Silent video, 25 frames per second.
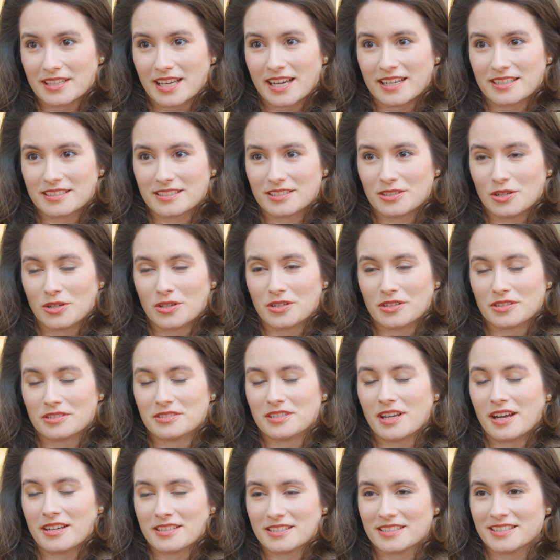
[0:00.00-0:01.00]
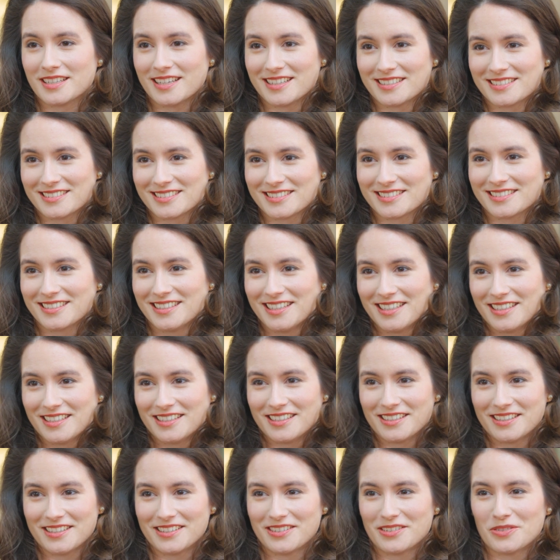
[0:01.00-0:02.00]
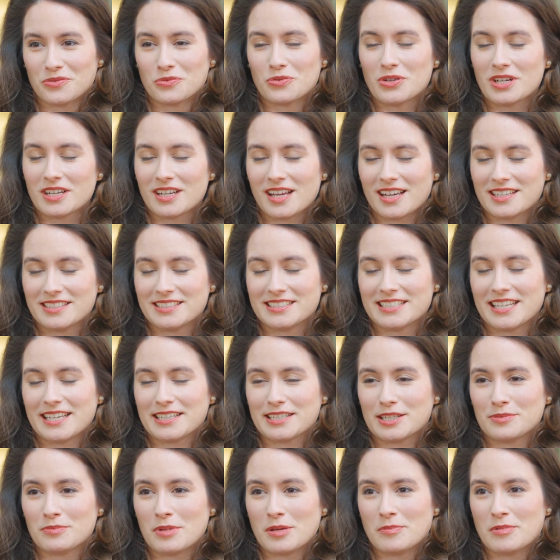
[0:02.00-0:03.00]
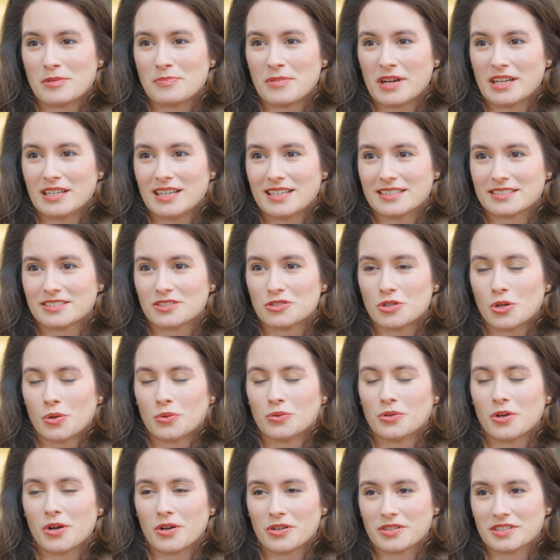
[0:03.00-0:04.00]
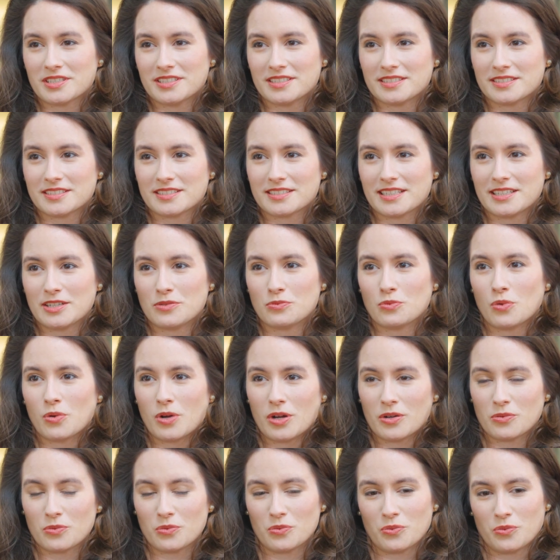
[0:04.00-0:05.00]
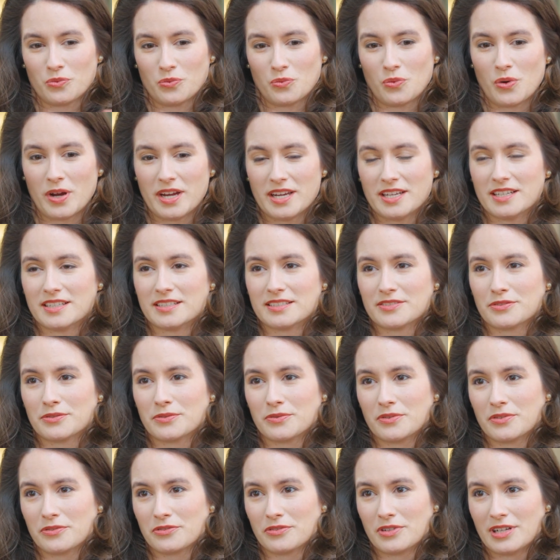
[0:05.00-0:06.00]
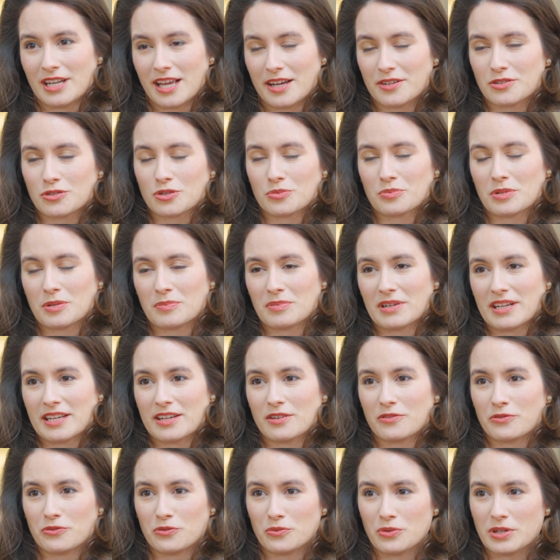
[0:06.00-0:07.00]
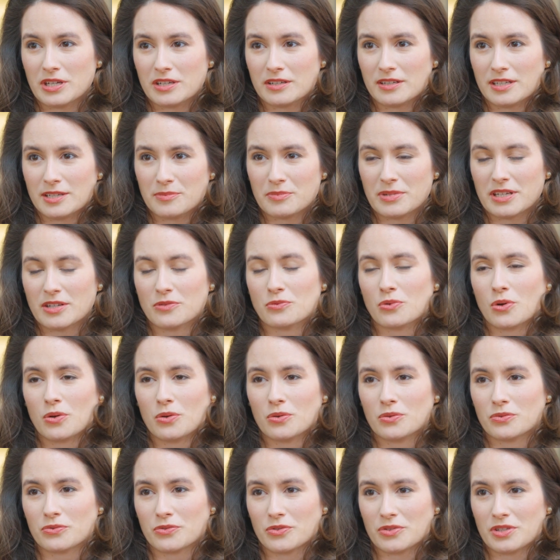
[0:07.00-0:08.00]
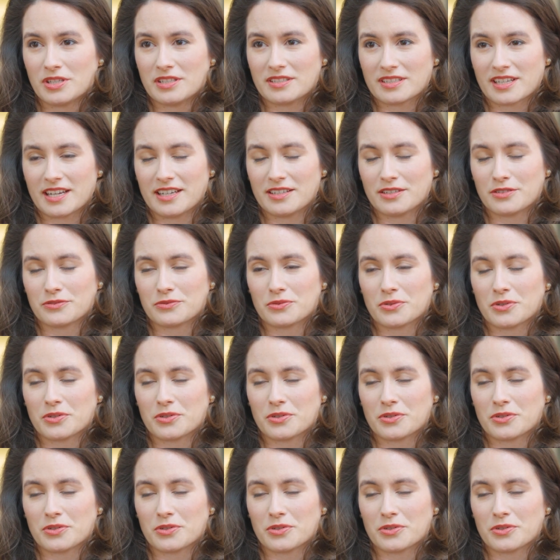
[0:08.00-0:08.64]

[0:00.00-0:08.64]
that are not yet realized yet, and maybe by less known artists? And in what way does philanthropy play a really big role for these kind of